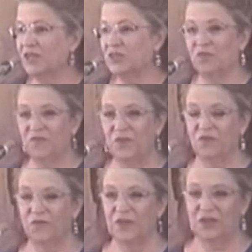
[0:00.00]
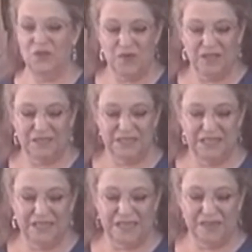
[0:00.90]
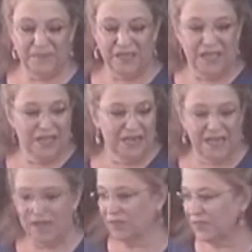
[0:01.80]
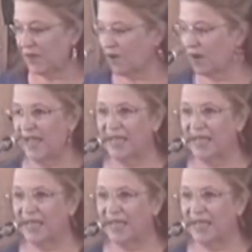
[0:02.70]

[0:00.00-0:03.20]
So feel free to go out and see that. Now, there are